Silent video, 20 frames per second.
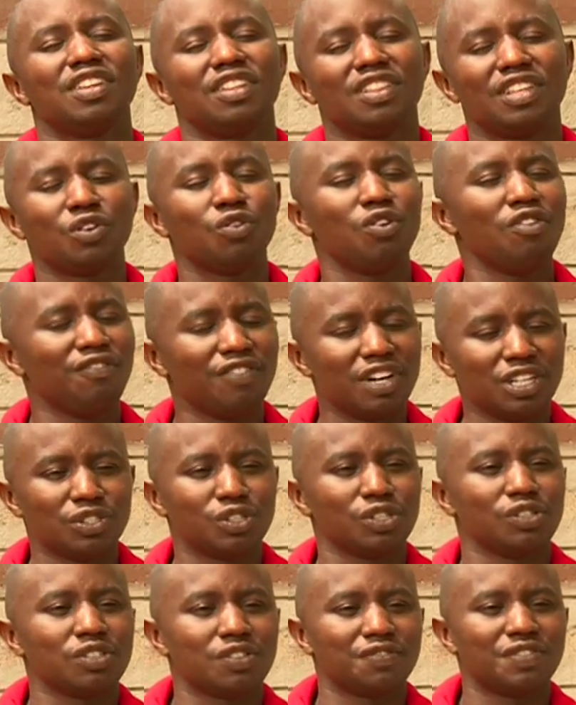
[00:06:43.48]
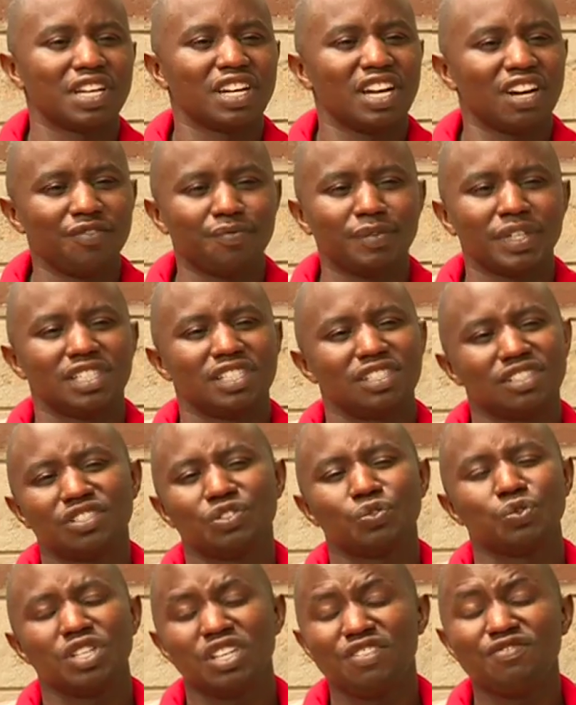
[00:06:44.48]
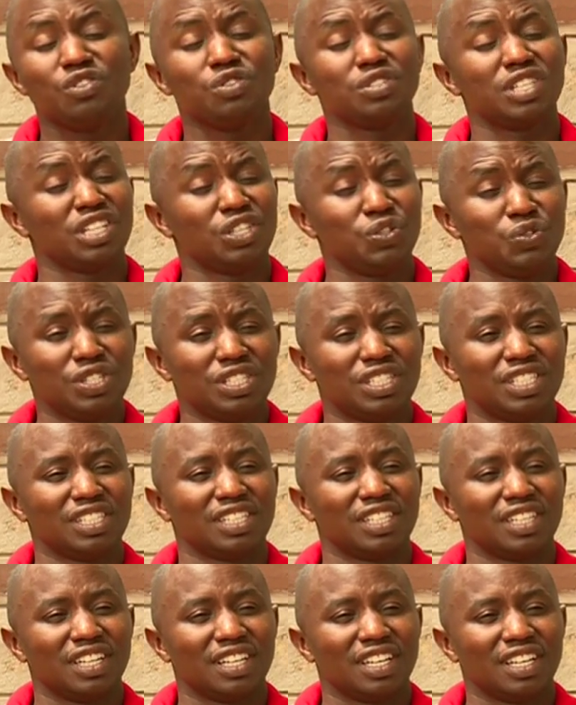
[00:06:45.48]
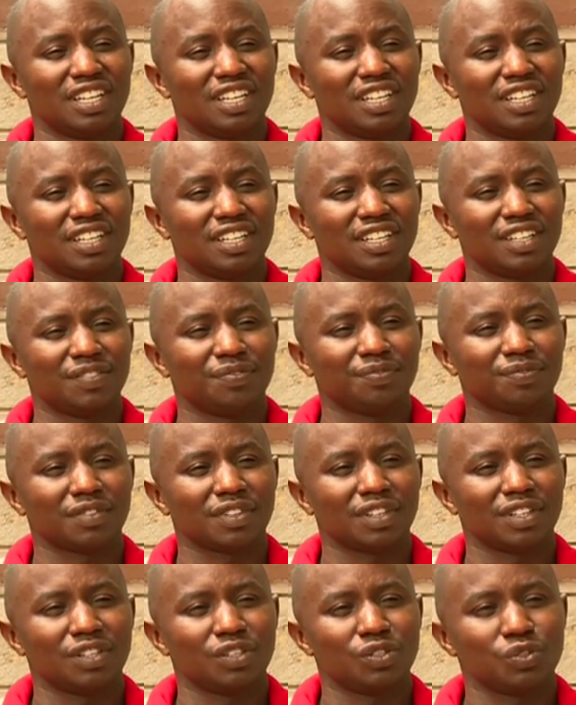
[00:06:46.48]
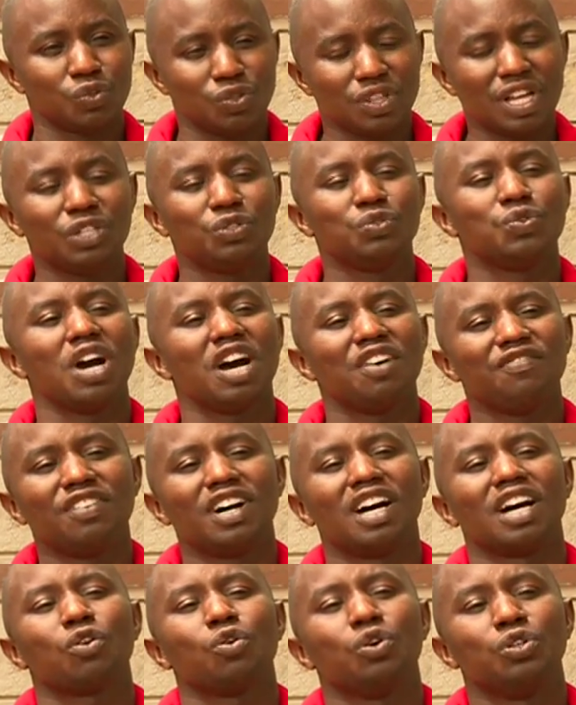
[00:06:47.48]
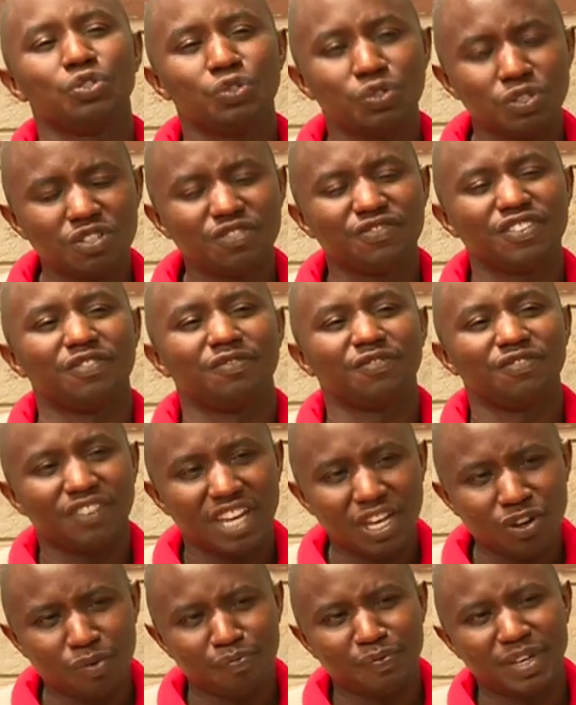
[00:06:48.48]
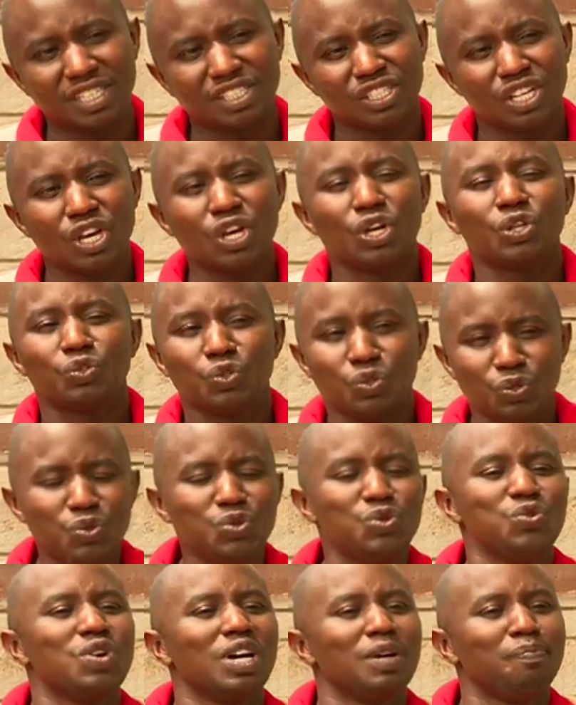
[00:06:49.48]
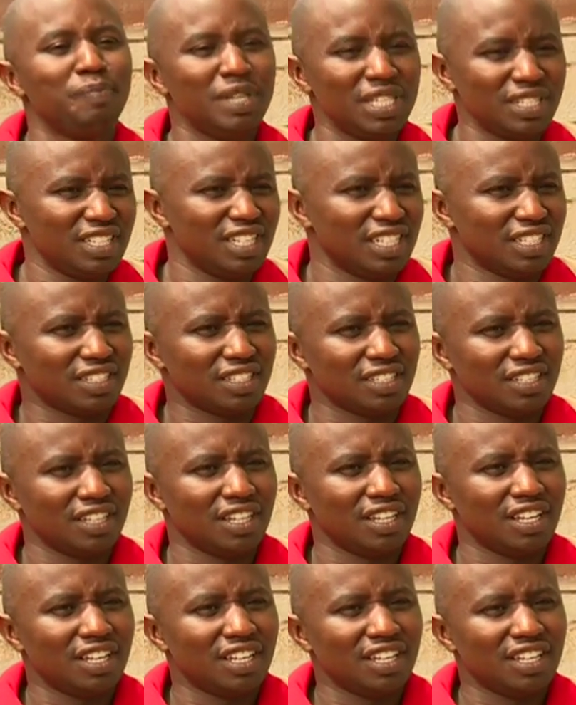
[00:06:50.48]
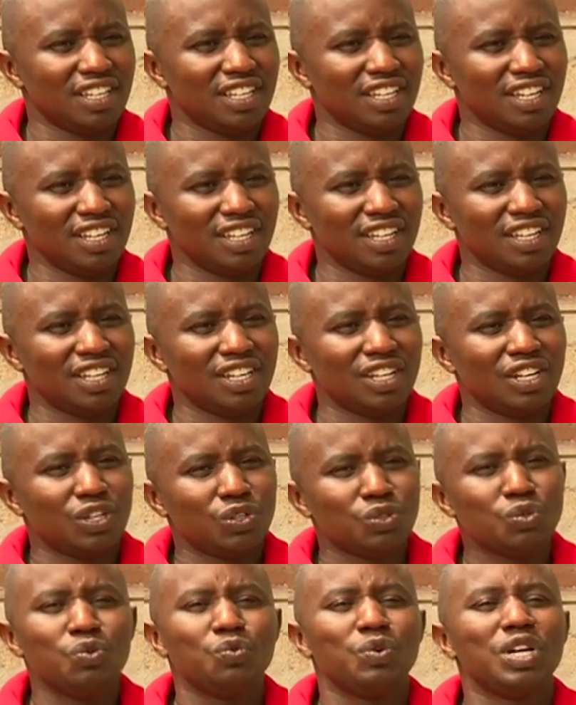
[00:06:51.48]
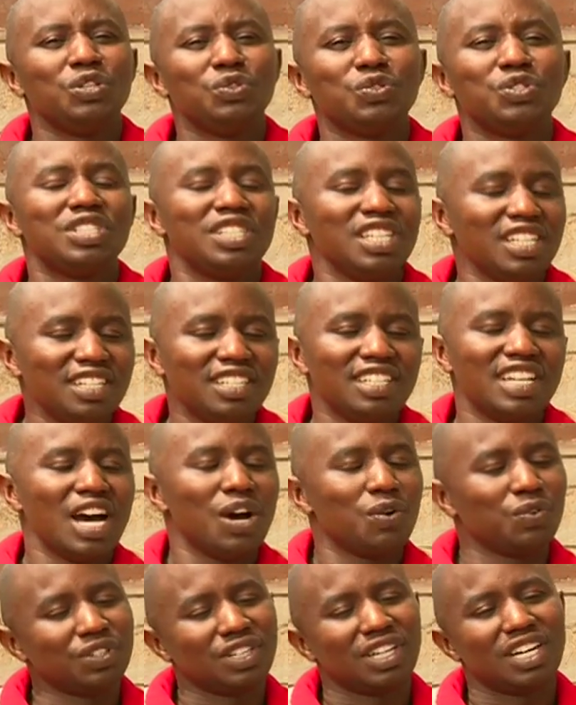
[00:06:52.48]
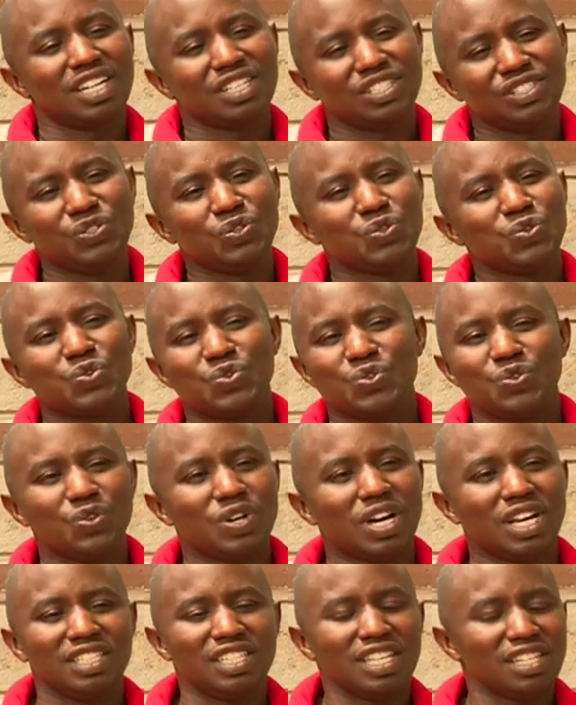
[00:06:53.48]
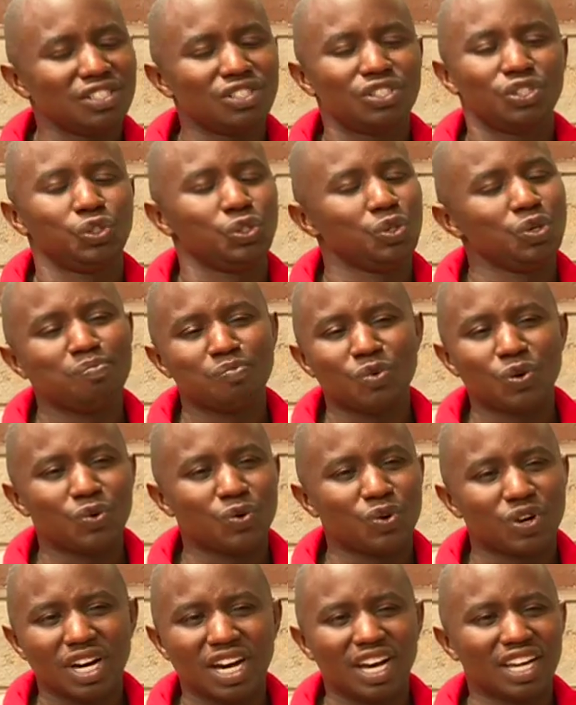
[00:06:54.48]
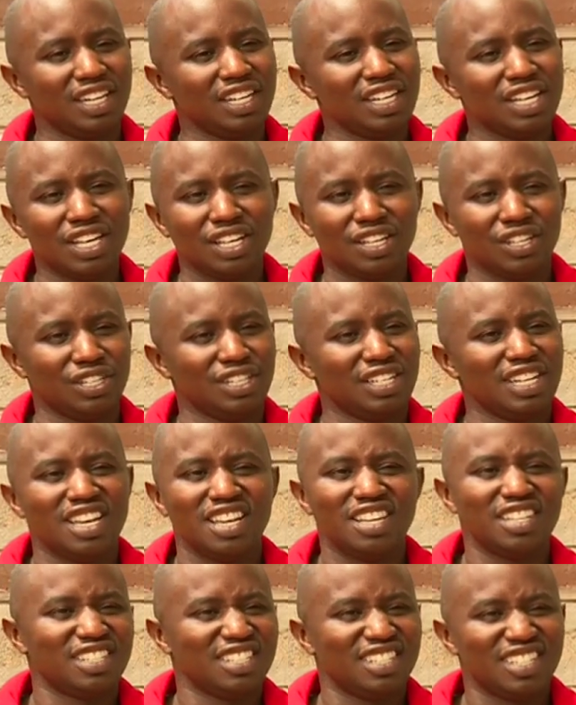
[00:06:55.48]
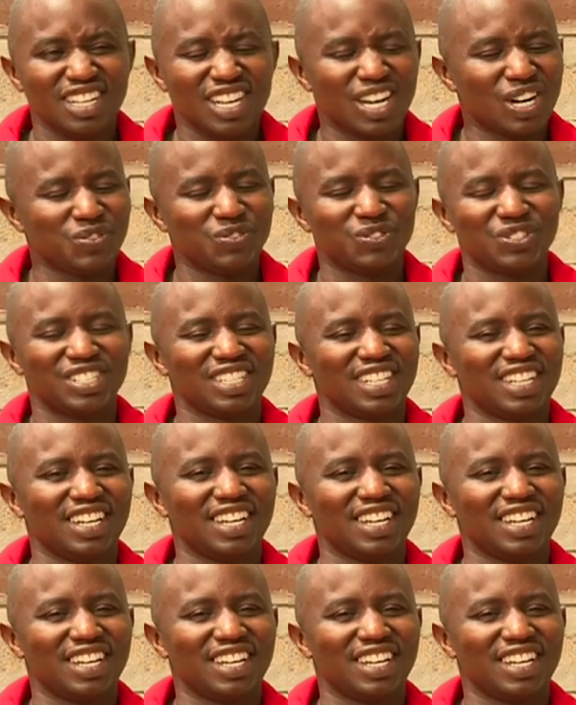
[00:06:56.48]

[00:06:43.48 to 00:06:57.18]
the core functions of the government is to give you security so that you have a conducive environment to do your business. Yeah? So when you sit down and you are just chewing mugoka day in, day out,